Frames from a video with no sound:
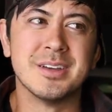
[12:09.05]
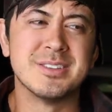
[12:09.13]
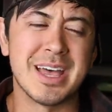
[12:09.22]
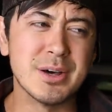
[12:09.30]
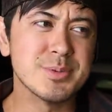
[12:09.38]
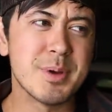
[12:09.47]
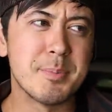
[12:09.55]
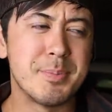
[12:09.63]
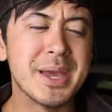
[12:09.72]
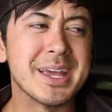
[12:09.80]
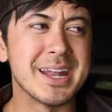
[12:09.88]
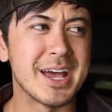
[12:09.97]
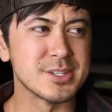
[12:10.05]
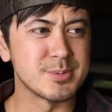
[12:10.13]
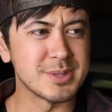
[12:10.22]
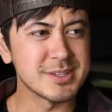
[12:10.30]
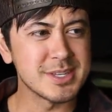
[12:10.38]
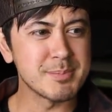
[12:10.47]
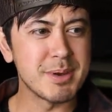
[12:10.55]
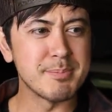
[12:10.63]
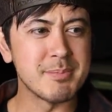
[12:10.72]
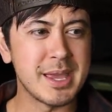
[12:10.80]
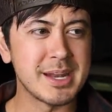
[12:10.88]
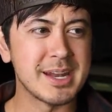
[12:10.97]
So that was my big announcement. That was like my
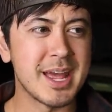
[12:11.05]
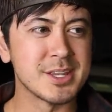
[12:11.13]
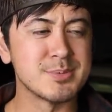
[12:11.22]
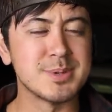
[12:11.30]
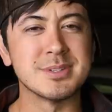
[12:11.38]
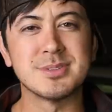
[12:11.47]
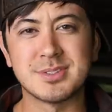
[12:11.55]
main announcement,